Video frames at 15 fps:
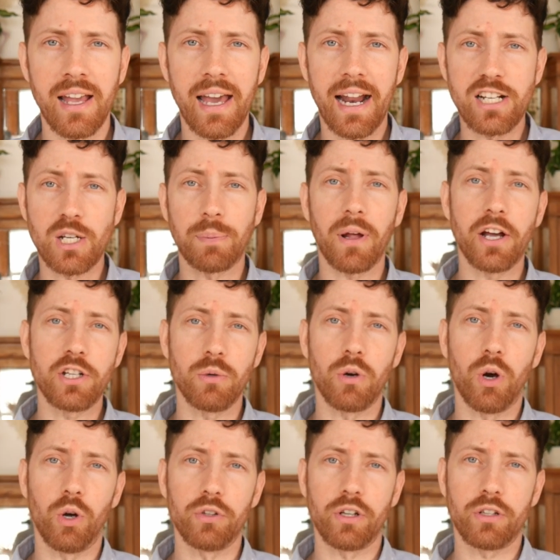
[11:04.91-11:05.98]
And I should probably do a
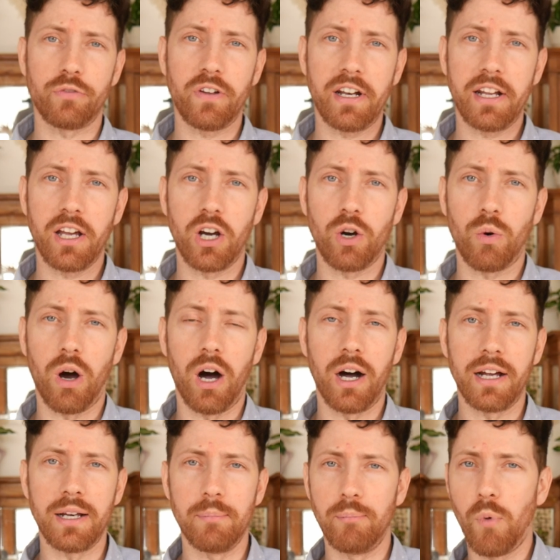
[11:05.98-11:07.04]
whole nother video
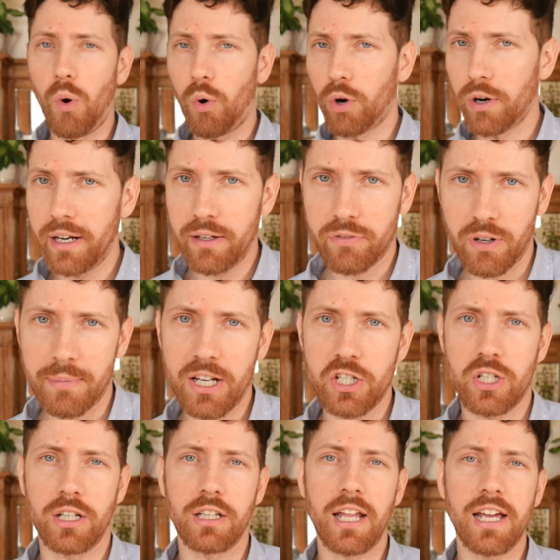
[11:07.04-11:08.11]
on more
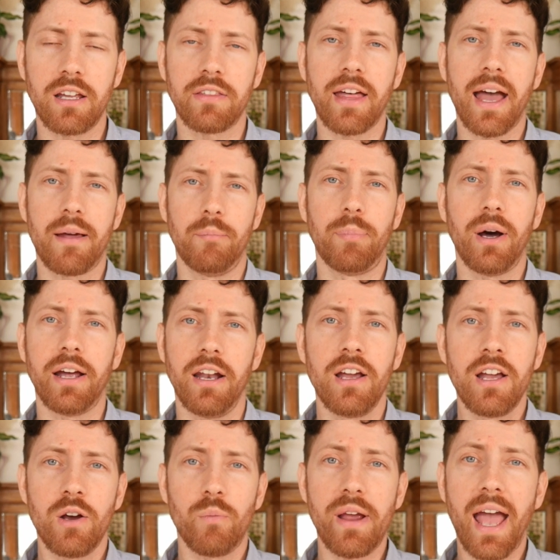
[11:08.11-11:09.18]
information like that, but
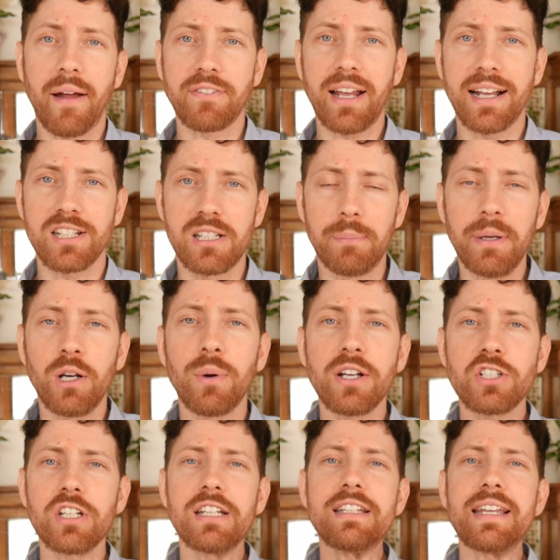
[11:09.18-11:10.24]
we have to ask the big
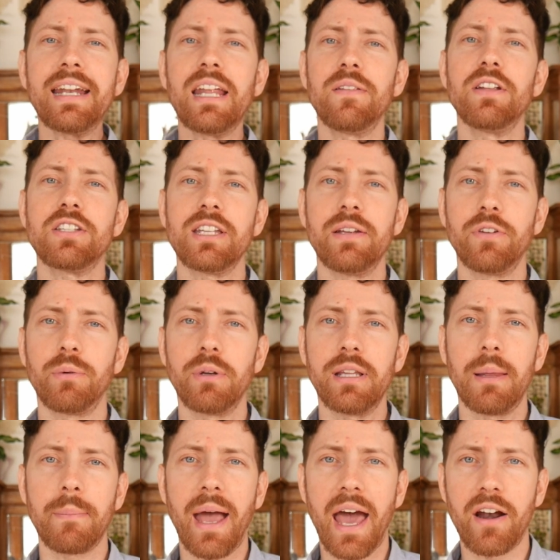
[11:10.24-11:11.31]
question, does any of this even
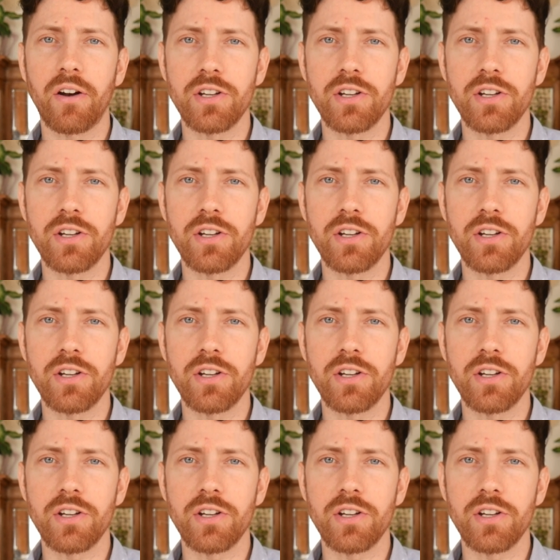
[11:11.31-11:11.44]
really matter?